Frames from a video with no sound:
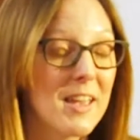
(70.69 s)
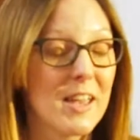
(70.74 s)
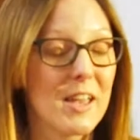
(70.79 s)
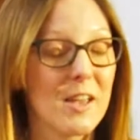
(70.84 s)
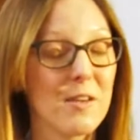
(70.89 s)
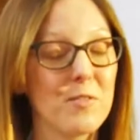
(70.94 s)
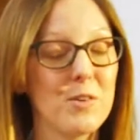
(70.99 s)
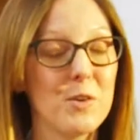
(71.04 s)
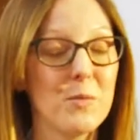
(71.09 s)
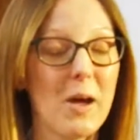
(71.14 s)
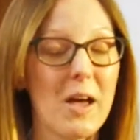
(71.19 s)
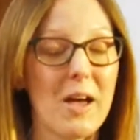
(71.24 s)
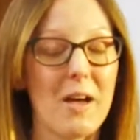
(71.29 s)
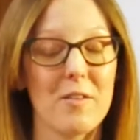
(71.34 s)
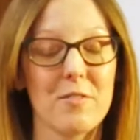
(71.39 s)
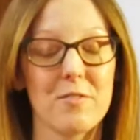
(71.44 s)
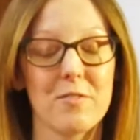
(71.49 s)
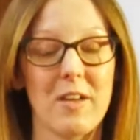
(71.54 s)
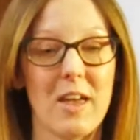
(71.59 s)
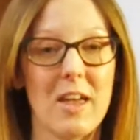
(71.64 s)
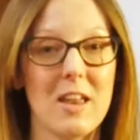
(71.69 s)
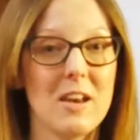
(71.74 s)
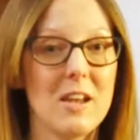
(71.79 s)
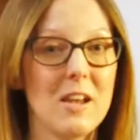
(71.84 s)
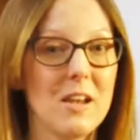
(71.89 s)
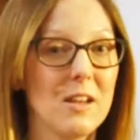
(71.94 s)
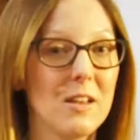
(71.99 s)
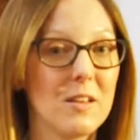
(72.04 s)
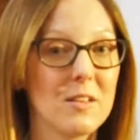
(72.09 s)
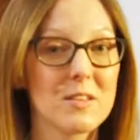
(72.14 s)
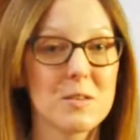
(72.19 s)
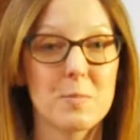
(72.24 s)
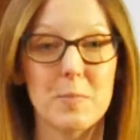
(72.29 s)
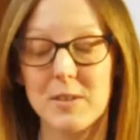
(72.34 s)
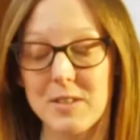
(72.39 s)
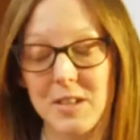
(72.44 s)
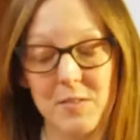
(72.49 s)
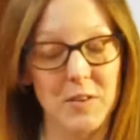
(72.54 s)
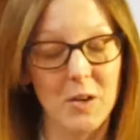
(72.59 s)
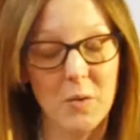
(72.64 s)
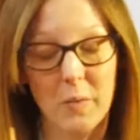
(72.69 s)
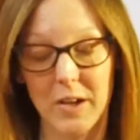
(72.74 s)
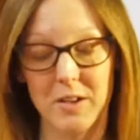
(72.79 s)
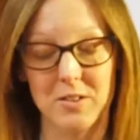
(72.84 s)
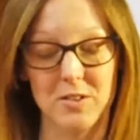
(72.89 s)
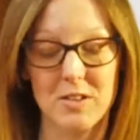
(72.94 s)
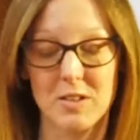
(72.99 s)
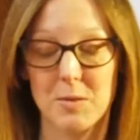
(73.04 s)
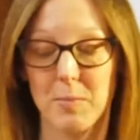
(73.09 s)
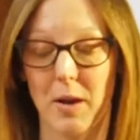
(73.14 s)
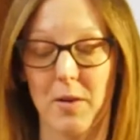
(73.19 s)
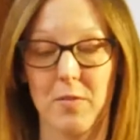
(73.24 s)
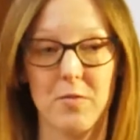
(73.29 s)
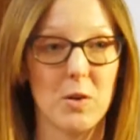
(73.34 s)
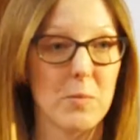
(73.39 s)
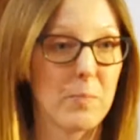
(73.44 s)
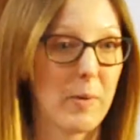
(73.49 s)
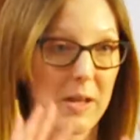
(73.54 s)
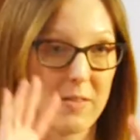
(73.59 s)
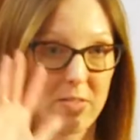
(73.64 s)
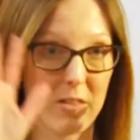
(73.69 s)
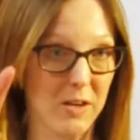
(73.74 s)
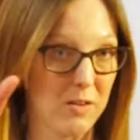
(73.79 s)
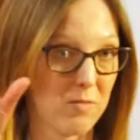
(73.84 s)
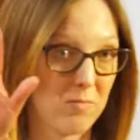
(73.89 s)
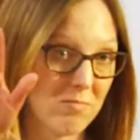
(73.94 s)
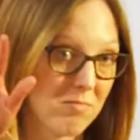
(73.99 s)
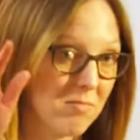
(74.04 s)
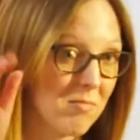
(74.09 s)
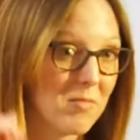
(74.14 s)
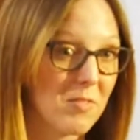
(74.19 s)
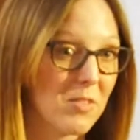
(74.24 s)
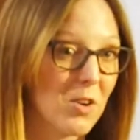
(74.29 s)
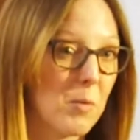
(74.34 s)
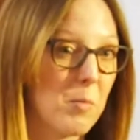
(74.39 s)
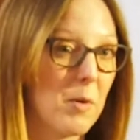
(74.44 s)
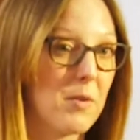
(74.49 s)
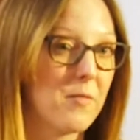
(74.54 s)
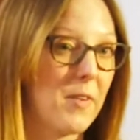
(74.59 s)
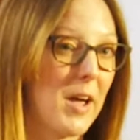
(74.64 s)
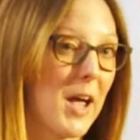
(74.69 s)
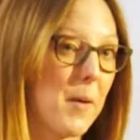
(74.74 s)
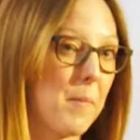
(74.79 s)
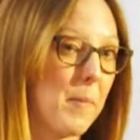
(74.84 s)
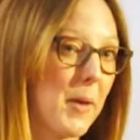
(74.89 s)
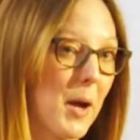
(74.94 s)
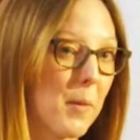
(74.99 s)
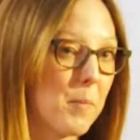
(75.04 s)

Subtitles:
If you have any specific questions about food bank, then come and by me.